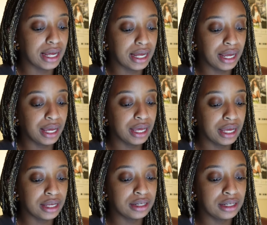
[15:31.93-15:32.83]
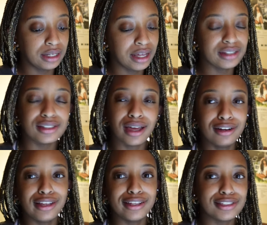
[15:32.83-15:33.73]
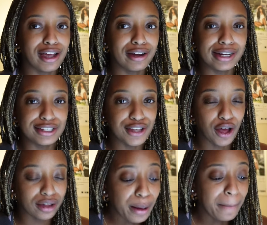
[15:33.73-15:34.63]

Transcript: And yeah, it's kind of like tiring to talk.